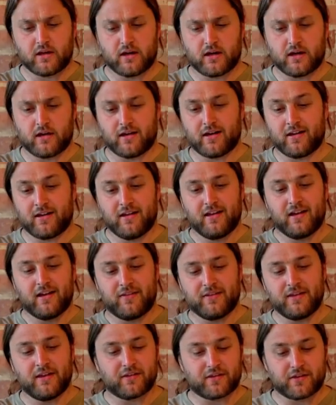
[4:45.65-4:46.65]
Uh,
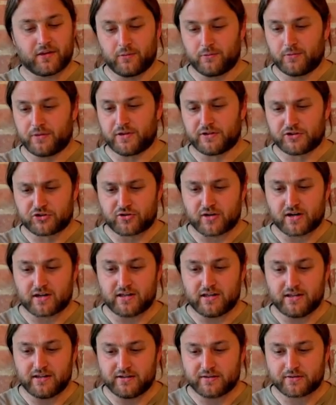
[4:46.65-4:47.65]
and the other thing with this track
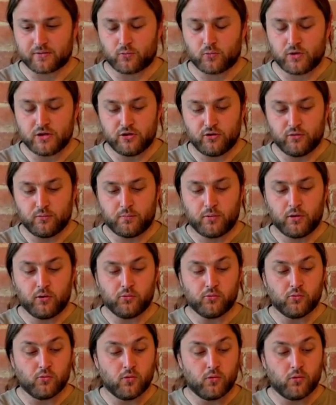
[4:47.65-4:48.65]
is when you
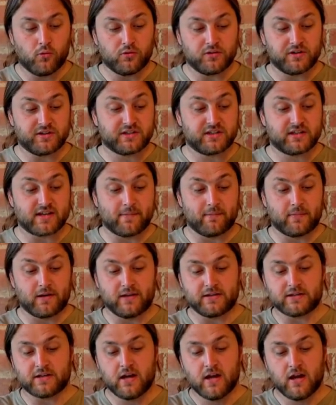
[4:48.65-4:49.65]
pull or disassemble
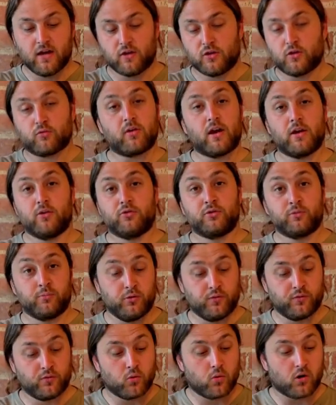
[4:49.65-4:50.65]
it, the rails
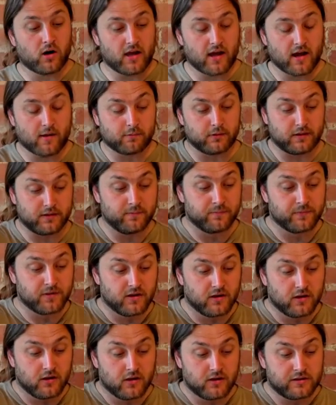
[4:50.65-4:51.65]
move quite happily.
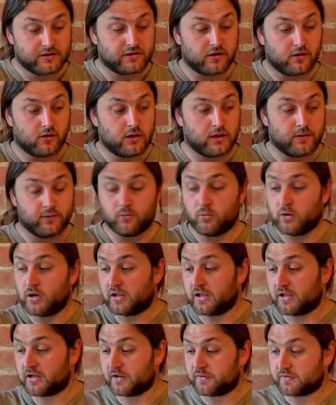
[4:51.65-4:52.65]
So um, we're
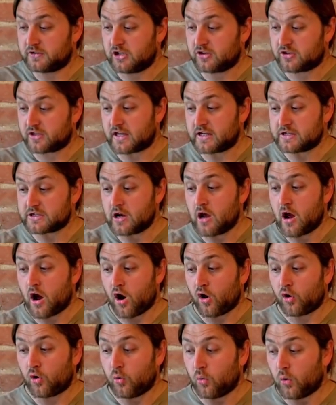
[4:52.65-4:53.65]
gonna have to give that
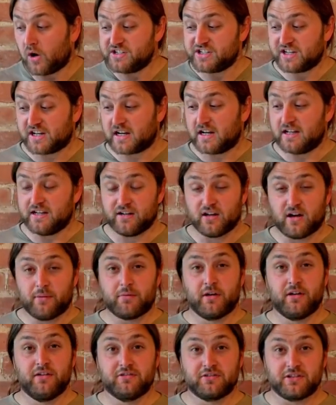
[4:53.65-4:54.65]
quite a clean
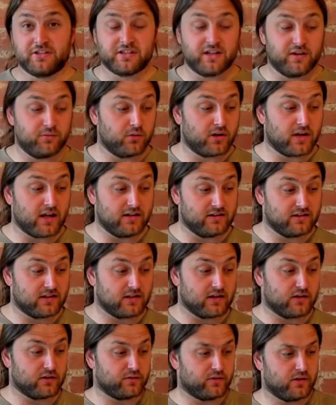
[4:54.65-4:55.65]
up to see if we'll get
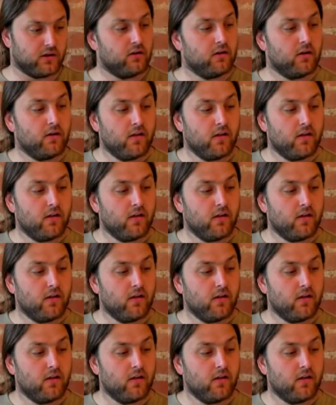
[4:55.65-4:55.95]
anything out of it.